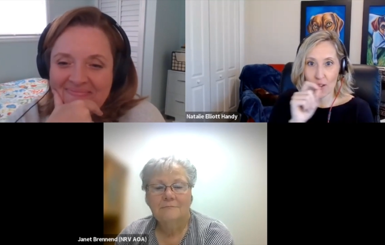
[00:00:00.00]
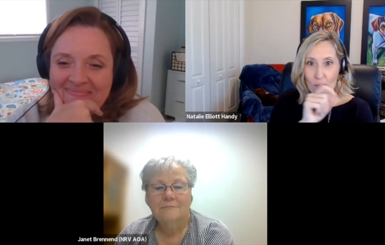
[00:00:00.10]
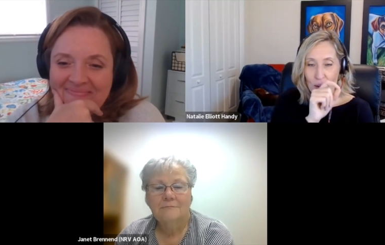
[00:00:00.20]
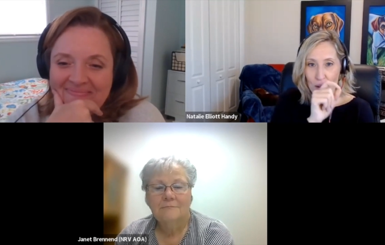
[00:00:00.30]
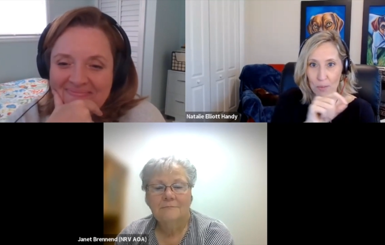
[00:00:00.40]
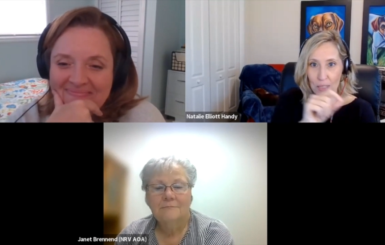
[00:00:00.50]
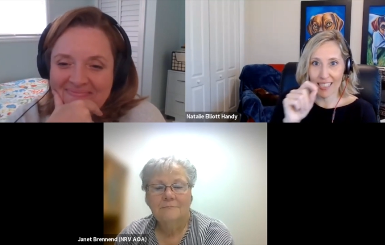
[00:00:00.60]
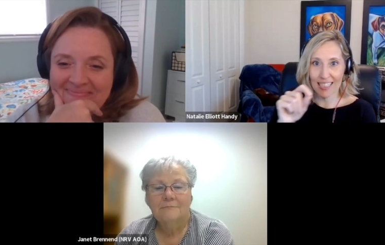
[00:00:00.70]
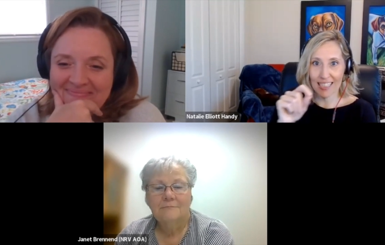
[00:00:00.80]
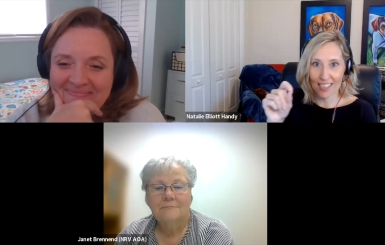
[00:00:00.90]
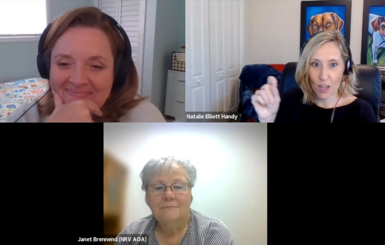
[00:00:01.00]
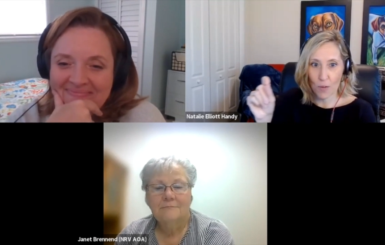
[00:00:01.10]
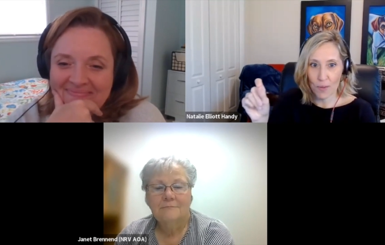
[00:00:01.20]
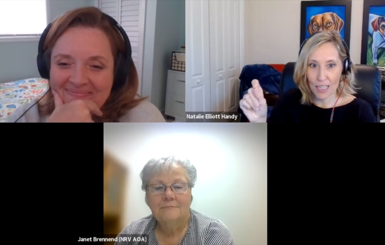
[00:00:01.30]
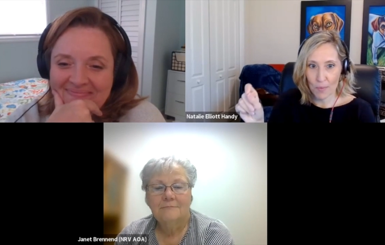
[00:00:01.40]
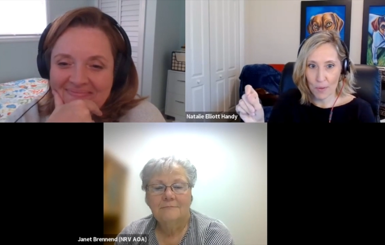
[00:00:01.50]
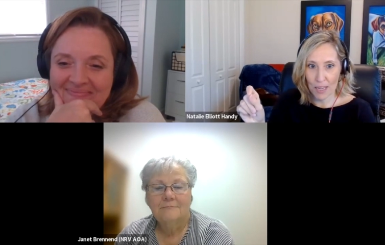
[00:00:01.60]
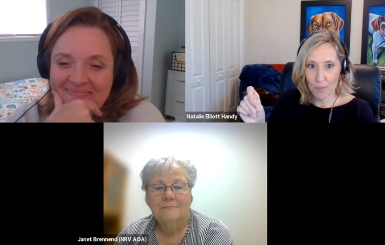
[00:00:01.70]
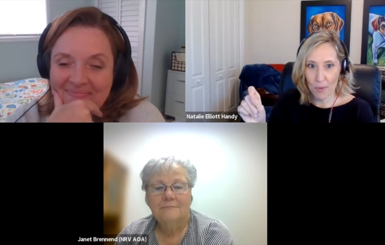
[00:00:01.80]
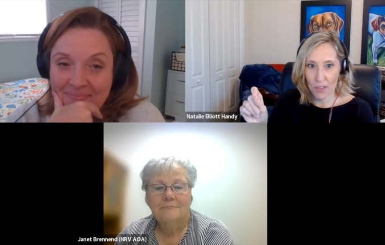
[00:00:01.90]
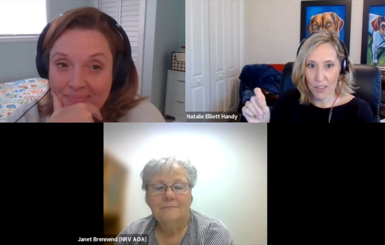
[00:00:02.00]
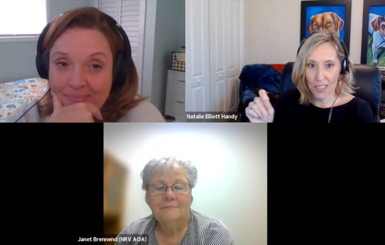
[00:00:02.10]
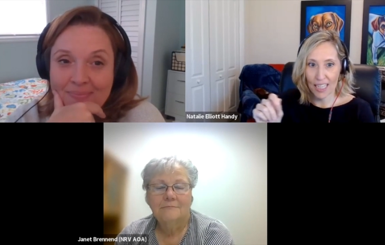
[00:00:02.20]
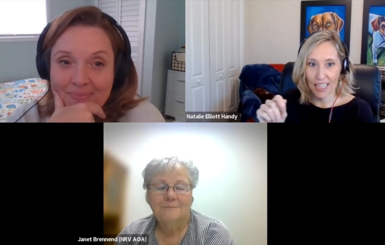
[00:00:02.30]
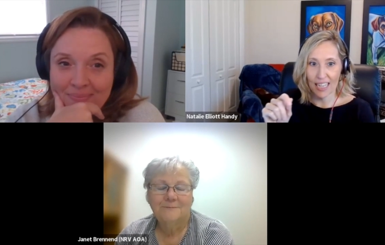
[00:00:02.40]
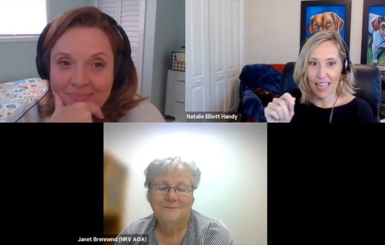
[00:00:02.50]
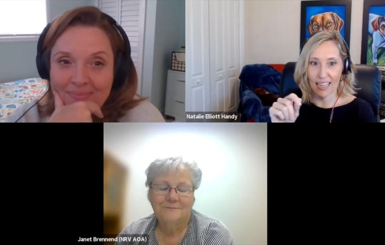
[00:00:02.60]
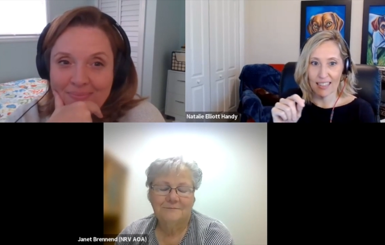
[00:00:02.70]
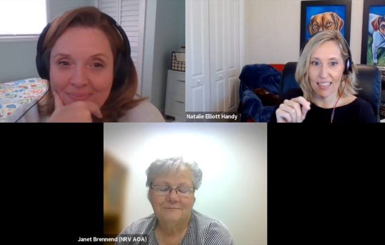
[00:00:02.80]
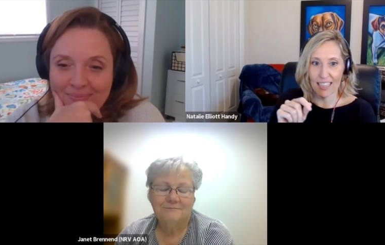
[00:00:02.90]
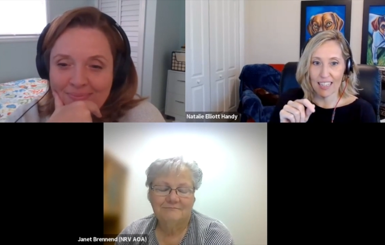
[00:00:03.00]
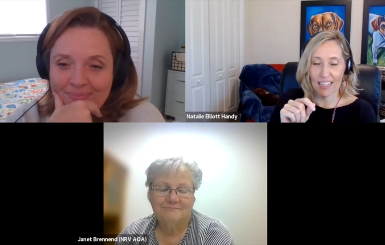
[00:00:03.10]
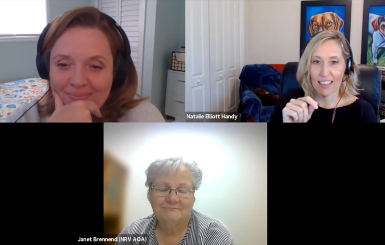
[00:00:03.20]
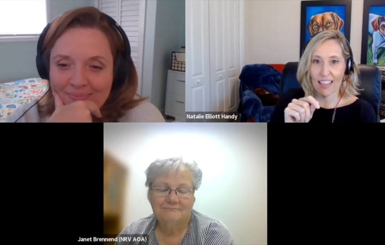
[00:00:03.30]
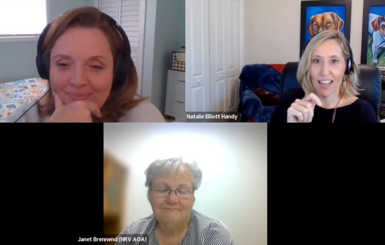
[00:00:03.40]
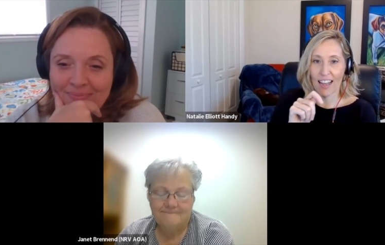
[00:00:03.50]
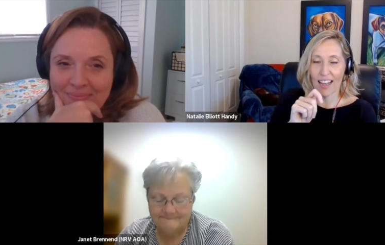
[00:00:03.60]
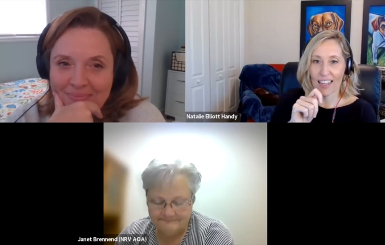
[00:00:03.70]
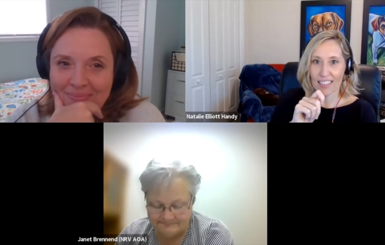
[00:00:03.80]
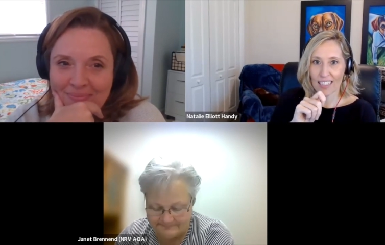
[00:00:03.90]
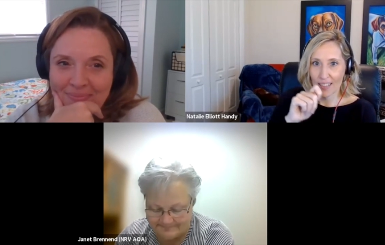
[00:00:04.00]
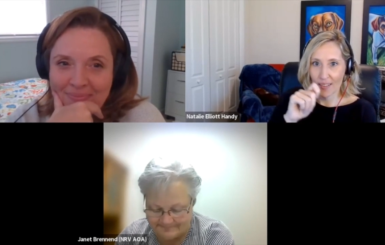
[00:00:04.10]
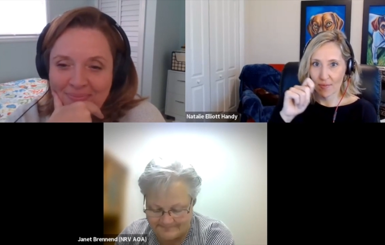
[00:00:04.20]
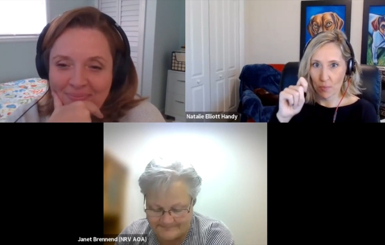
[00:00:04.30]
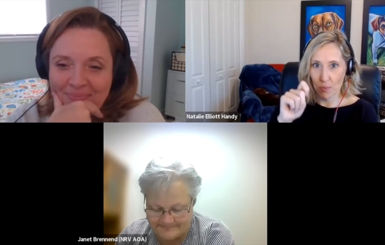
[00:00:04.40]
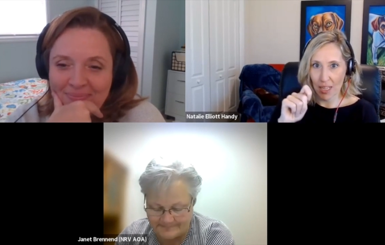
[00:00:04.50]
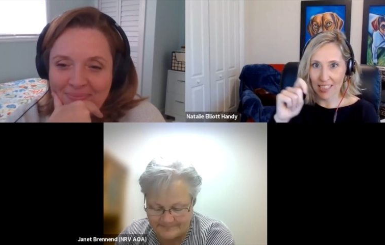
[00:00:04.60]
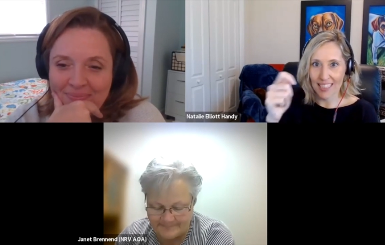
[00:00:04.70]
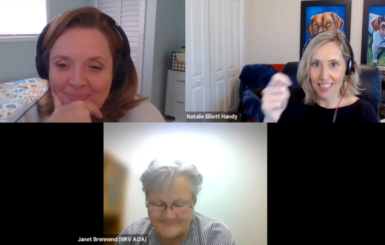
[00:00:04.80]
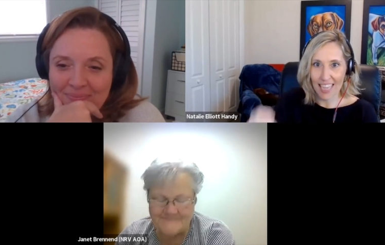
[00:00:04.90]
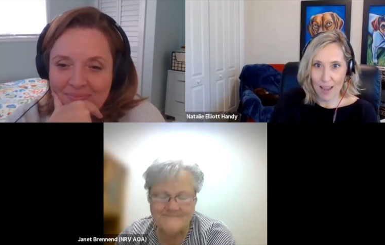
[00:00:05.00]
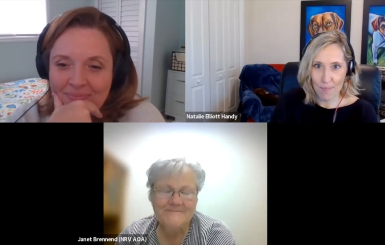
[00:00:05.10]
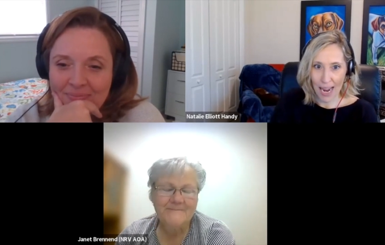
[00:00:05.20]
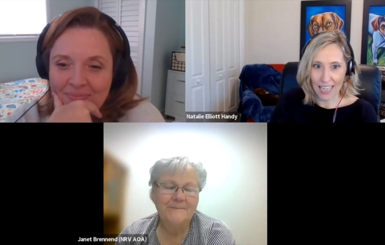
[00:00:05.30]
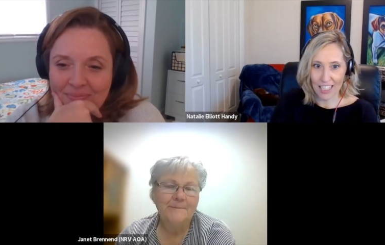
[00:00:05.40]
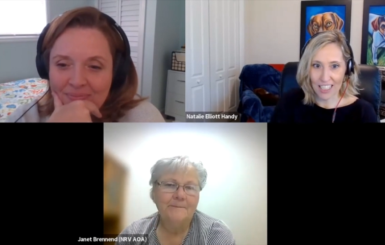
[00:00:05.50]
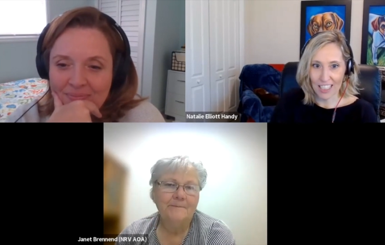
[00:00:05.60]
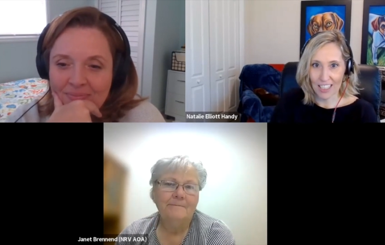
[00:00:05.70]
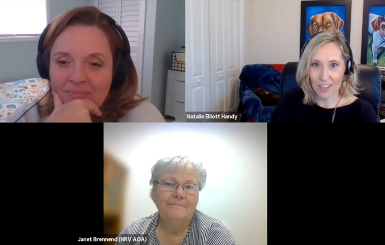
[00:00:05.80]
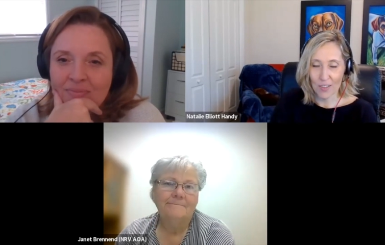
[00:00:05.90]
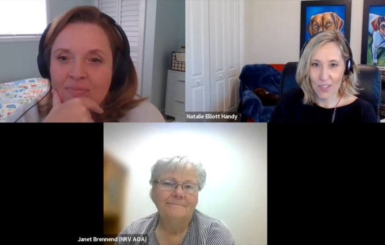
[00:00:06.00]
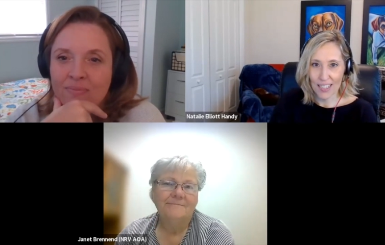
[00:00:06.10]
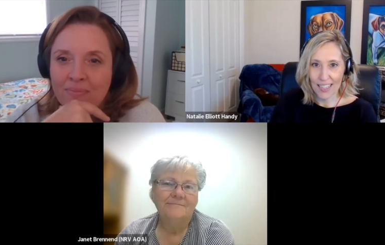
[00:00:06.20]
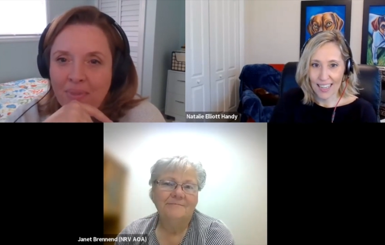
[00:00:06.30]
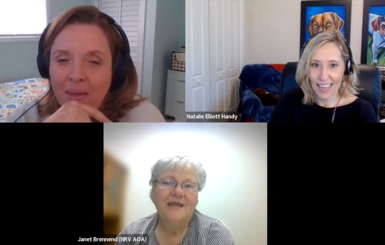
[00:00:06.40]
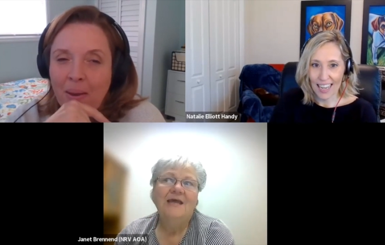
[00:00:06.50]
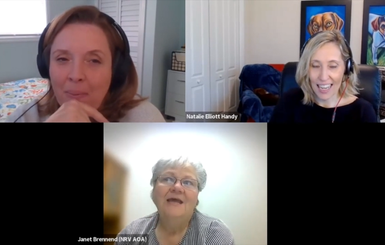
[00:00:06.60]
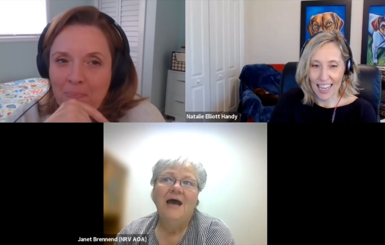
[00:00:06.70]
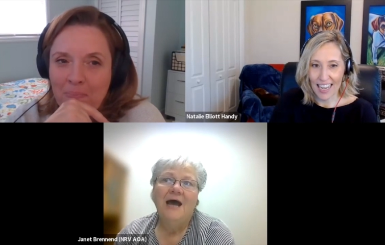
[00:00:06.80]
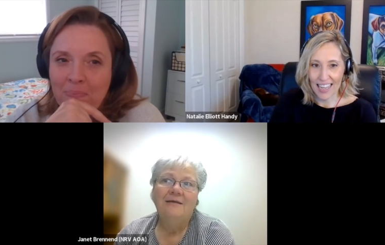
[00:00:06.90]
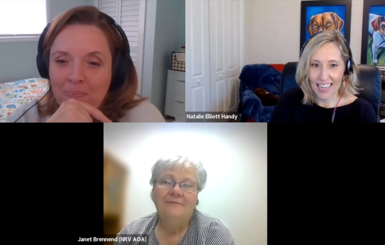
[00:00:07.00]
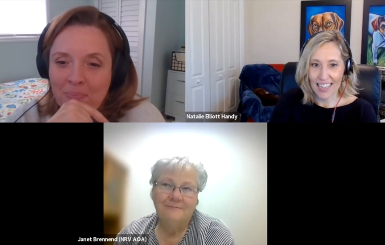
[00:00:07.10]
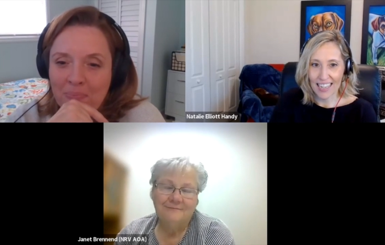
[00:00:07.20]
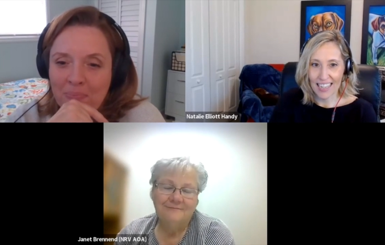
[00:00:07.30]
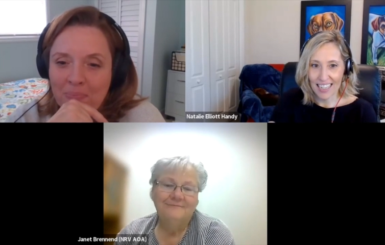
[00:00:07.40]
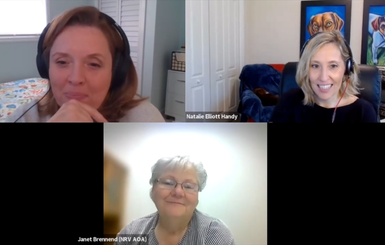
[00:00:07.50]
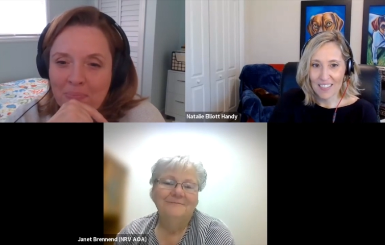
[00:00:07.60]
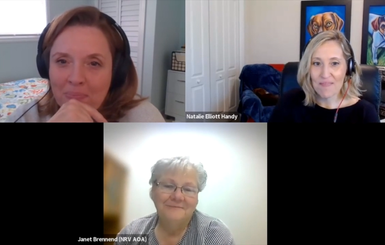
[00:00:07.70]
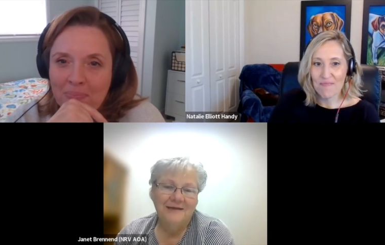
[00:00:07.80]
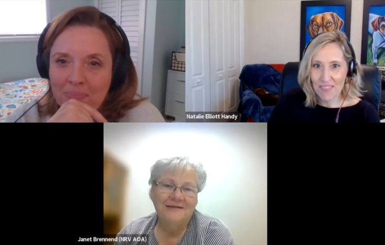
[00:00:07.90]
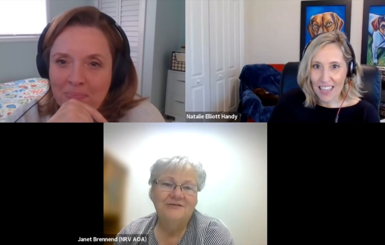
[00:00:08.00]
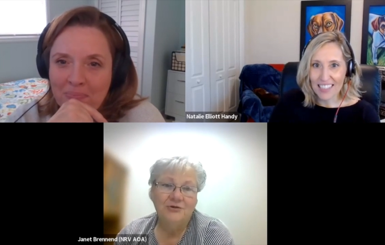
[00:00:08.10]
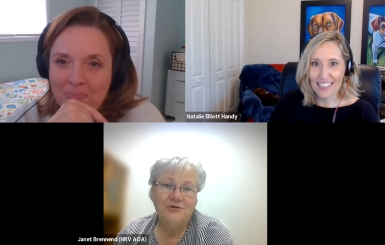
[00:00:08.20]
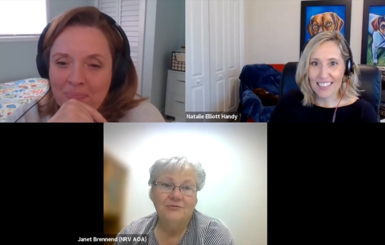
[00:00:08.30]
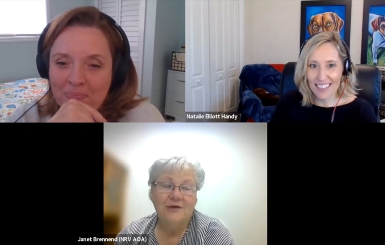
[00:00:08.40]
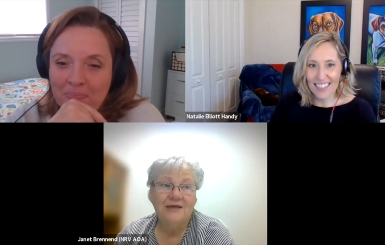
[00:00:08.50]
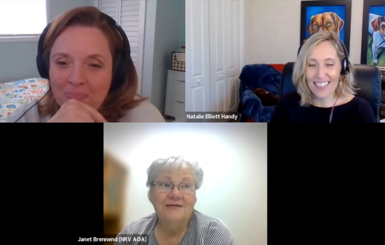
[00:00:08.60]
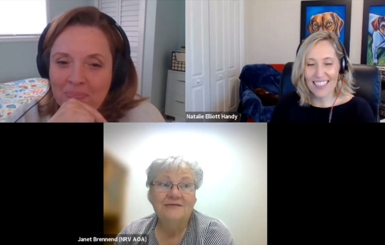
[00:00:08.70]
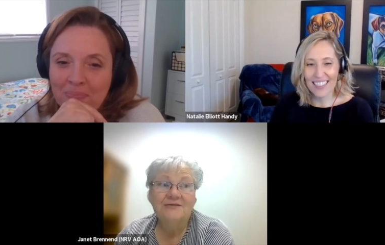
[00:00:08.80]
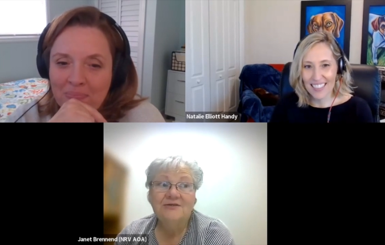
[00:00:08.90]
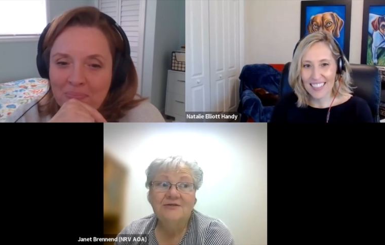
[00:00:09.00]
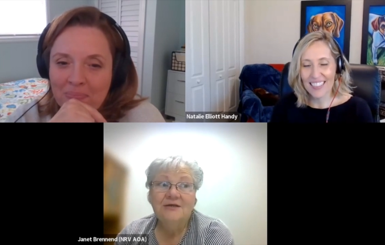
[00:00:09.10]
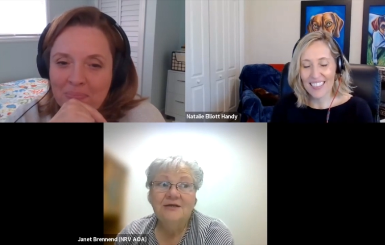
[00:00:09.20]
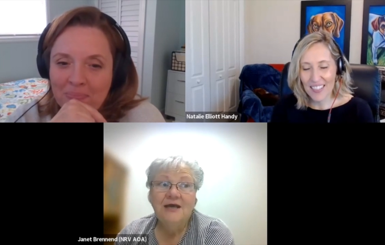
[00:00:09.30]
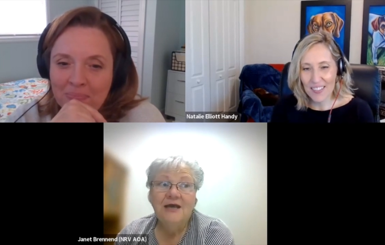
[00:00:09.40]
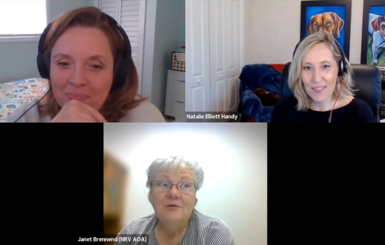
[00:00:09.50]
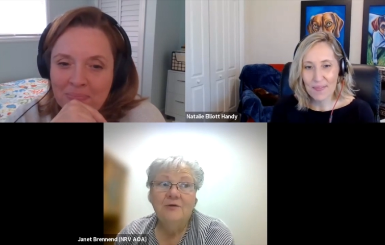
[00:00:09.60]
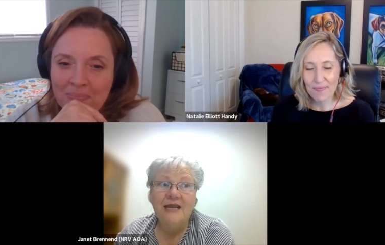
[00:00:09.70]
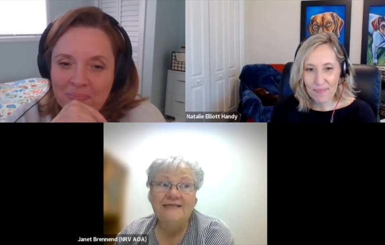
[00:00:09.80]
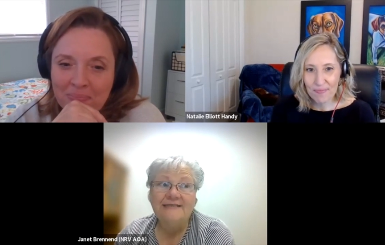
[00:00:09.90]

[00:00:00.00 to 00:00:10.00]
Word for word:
Speaker 1: have been a blessing to so many people and i think that the blessings came
Speaker 2: back to you and, and I do. And when I